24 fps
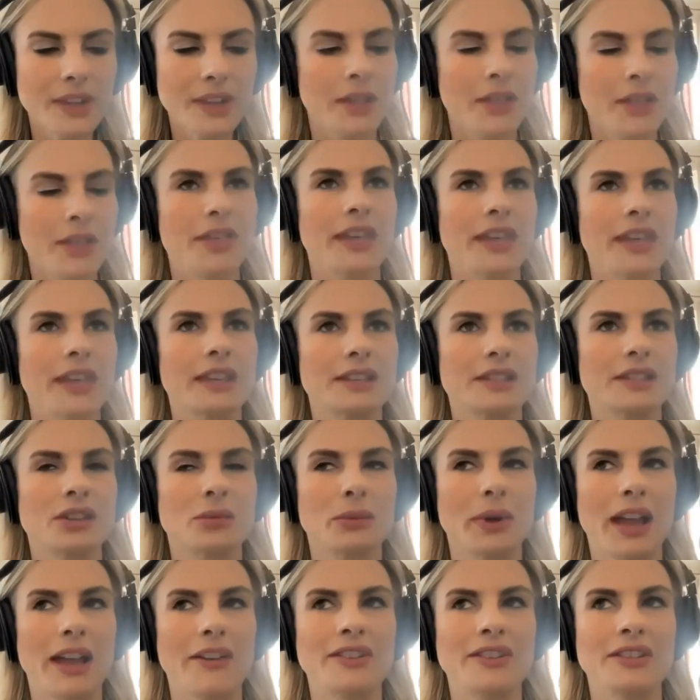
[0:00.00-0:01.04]
things that
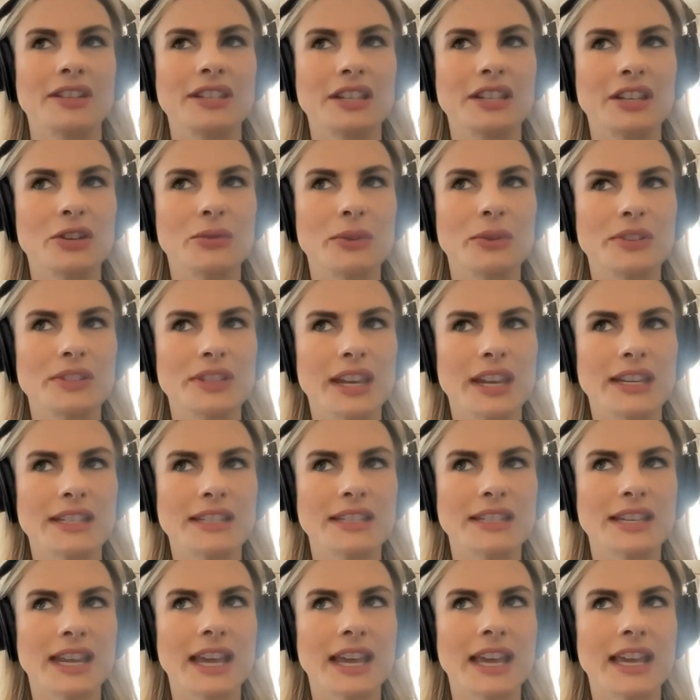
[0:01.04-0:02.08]
we're having to deal with day
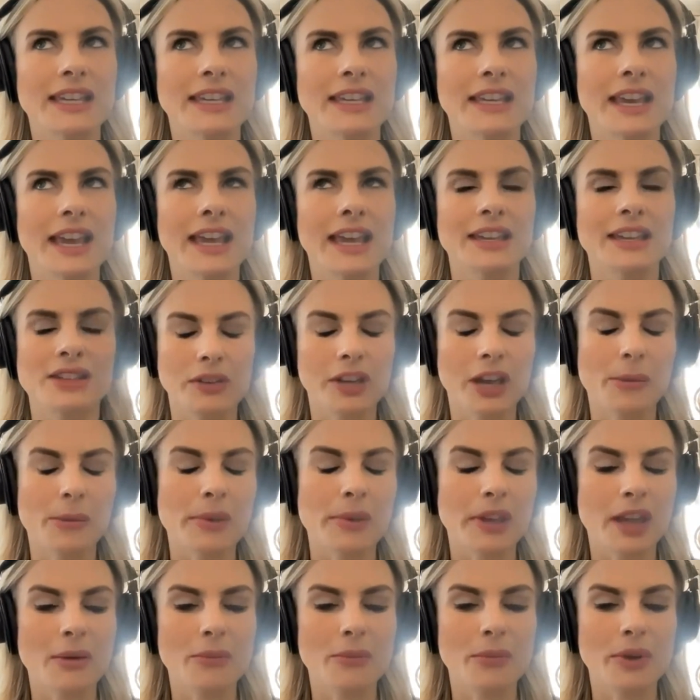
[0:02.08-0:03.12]
to day, and
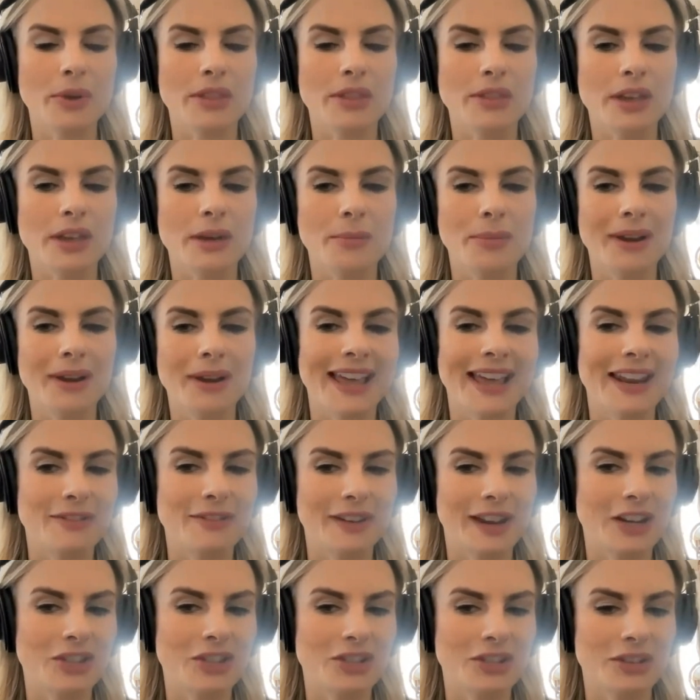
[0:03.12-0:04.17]
coming up with a plan of
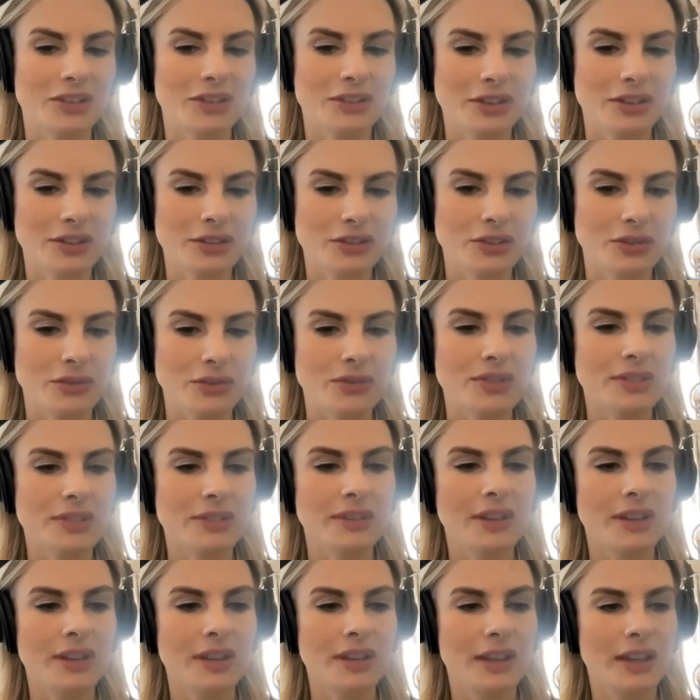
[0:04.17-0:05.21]
action that suits
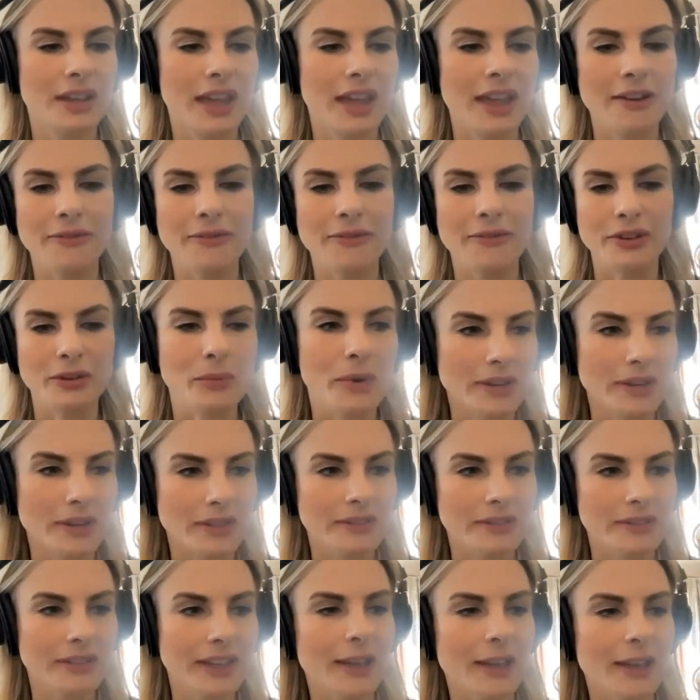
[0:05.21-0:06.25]

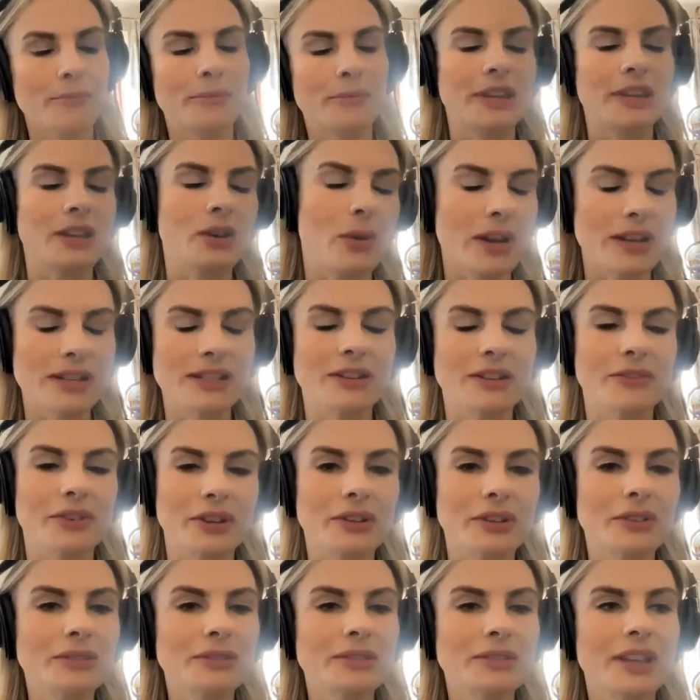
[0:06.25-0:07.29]
everyone can be quite
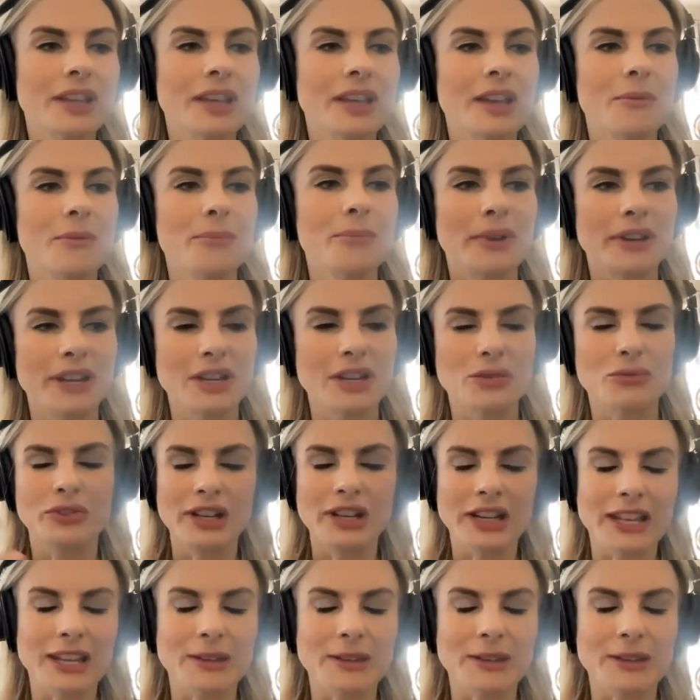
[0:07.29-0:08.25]
difficult. But it's really